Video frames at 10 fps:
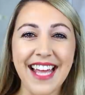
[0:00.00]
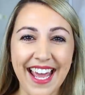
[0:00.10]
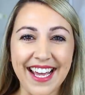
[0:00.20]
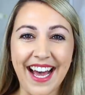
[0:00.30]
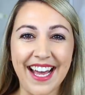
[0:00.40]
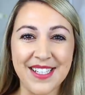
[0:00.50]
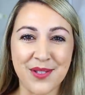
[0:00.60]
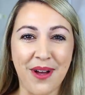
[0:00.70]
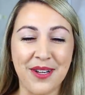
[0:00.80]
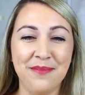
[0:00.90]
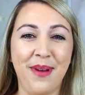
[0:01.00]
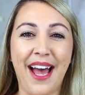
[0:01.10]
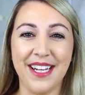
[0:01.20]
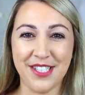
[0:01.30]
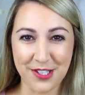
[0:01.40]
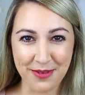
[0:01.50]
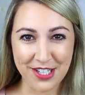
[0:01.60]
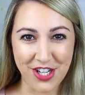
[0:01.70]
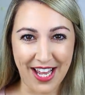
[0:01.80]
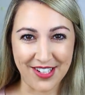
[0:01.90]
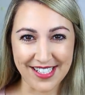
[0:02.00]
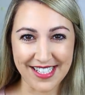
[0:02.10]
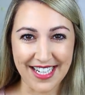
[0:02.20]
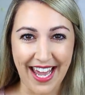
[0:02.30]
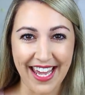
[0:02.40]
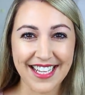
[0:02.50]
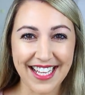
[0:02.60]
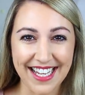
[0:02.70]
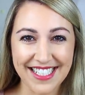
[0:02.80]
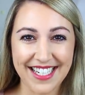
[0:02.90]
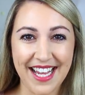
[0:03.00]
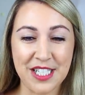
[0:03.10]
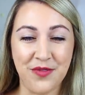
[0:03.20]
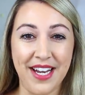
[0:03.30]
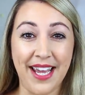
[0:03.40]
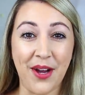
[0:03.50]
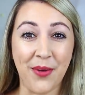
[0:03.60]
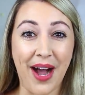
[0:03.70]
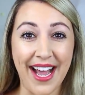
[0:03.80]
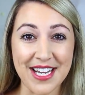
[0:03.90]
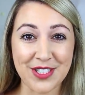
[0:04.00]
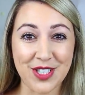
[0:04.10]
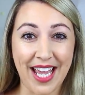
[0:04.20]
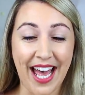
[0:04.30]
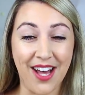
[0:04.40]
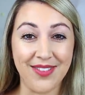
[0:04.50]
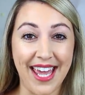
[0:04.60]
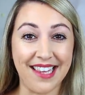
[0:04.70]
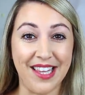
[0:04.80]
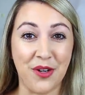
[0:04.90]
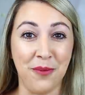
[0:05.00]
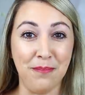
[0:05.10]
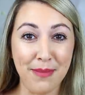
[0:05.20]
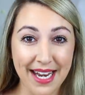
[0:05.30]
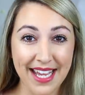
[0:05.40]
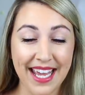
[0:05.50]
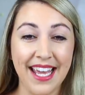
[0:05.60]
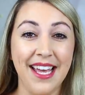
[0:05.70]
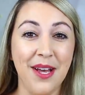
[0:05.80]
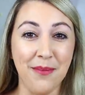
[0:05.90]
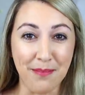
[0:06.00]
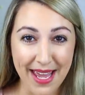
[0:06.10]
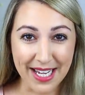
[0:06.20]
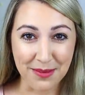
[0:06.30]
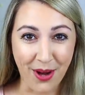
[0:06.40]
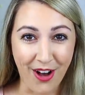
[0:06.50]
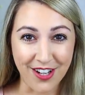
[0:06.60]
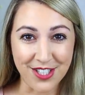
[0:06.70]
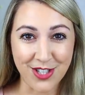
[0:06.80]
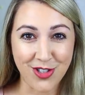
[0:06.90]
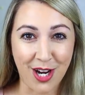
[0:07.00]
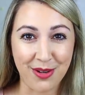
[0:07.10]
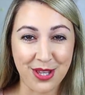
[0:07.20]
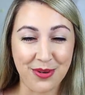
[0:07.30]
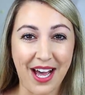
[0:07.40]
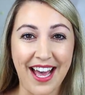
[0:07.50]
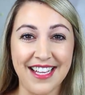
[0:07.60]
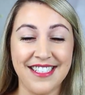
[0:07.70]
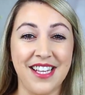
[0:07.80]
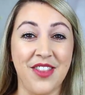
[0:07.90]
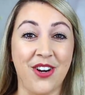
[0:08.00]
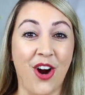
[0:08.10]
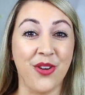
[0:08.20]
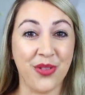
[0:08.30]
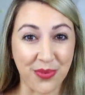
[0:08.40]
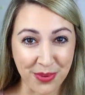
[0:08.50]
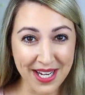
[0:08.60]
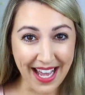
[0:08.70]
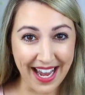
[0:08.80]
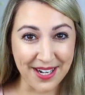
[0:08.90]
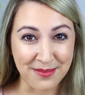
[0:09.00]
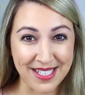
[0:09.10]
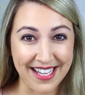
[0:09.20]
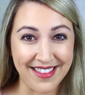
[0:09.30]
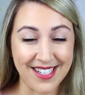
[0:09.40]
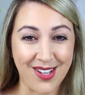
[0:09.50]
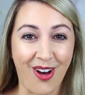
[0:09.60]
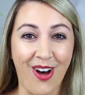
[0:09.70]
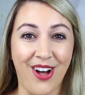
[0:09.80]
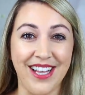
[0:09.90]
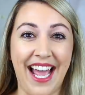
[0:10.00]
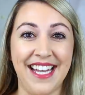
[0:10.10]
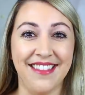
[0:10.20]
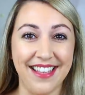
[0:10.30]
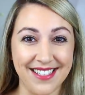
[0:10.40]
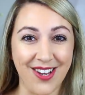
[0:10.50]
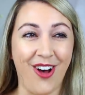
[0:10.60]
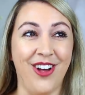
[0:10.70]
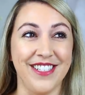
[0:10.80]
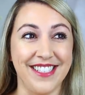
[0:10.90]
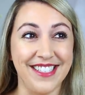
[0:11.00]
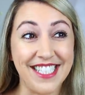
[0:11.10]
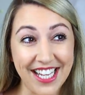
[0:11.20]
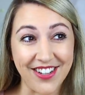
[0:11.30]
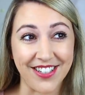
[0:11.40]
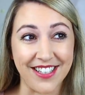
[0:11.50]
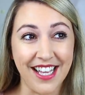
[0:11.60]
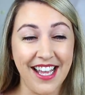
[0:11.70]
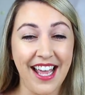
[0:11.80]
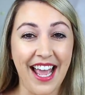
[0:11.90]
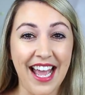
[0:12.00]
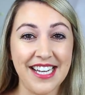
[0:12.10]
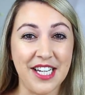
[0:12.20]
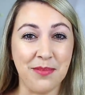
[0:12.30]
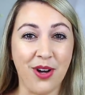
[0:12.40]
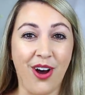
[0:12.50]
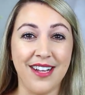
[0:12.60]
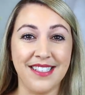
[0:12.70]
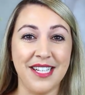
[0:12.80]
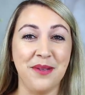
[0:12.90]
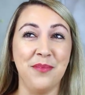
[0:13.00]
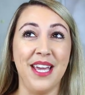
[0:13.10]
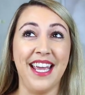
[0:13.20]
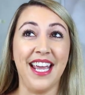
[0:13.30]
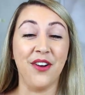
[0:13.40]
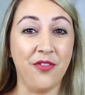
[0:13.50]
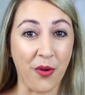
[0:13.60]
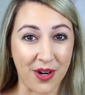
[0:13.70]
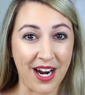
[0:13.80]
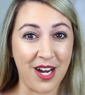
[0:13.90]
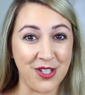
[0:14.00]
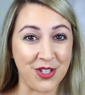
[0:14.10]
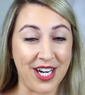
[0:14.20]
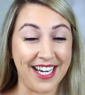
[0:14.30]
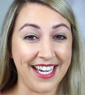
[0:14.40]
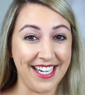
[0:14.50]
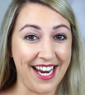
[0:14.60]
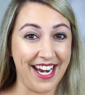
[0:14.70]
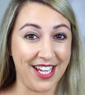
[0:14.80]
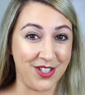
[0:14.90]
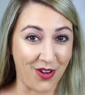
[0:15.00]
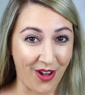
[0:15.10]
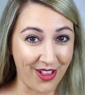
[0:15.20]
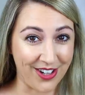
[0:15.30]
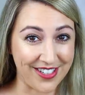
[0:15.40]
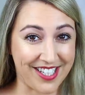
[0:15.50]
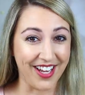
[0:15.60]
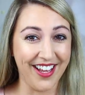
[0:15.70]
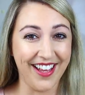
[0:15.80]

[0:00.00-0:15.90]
Hey guys, welcome back to my channel today. In today's video, I actually have a little mini makeup haul to share with you guys. There are three items in this haul, and this haul still ended up costing me 400 Canadian dollars.